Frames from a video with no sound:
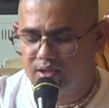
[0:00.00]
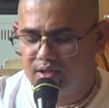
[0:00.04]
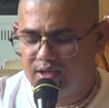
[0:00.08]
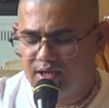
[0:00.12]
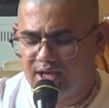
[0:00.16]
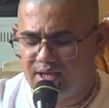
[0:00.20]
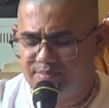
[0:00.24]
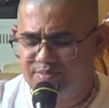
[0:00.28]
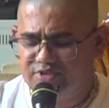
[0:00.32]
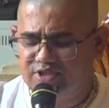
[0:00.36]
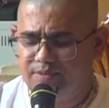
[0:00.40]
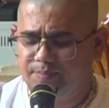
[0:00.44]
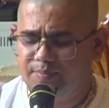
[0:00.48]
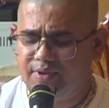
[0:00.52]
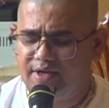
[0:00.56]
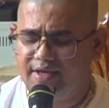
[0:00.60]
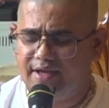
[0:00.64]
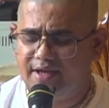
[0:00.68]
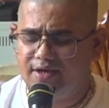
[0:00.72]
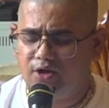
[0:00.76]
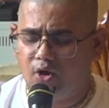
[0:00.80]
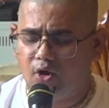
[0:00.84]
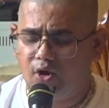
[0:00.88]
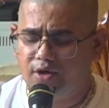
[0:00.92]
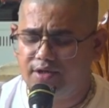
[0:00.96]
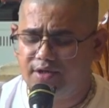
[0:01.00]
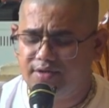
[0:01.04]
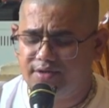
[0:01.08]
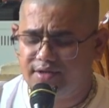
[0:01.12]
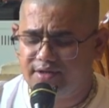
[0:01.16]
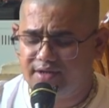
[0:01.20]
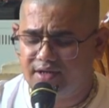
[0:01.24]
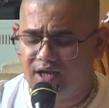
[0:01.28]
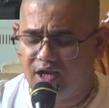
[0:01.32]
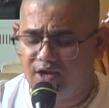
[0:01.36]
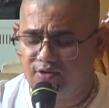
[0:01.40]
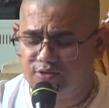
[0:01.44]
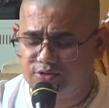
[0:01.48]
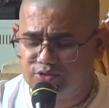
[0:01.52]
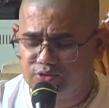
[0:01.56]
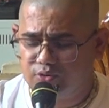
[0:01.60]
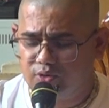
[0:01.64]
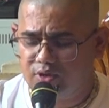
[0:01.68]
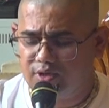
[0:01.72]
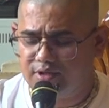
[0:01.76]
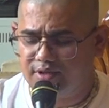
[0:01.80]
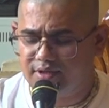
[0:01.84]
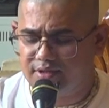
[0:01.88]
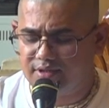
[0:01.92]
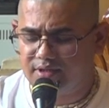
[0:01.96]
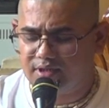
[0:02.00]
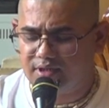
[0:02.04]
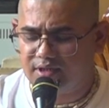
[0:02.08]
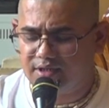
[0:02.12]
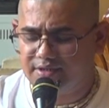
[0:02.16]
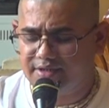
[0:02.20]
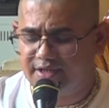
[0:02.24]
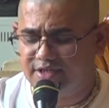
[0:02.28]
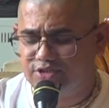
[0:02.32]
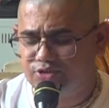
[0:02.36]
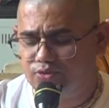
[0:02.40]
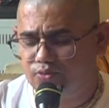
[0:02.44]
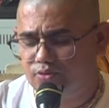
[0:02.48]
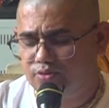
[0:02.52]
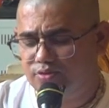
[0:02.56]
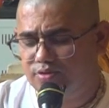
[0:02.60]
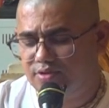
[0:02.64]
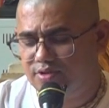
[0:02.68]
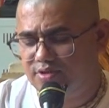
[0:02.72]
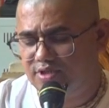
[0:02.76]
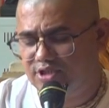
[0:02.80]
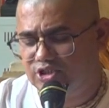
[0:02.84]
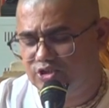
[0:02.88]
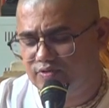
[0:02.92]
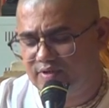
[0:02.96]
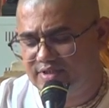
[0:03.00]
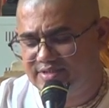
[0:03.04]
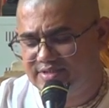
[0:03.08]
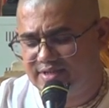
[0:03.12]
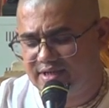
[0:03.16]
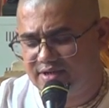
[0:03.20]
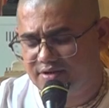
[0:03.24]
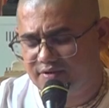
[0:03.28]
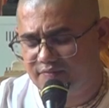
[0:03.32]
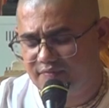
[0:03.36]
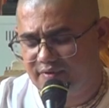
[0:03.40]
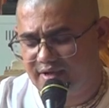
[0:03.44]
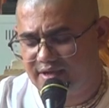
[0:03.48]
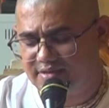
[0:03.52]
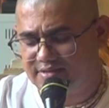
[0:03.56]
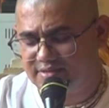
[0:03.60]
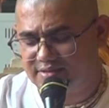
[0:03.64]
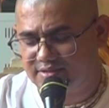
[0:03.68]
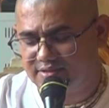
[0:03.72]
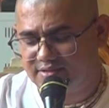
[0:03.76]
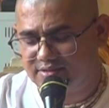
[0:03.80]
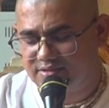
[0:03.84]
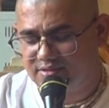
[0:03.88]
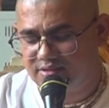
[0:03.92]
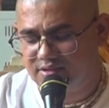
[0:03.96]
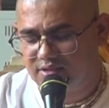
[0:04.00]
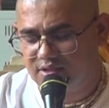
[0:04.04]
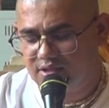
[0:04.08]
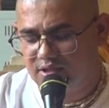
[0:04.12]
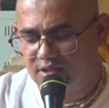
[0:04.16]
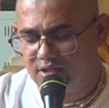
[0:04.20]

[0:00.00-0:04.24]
I am simply an ordinary householder attached to ritual sacrifices.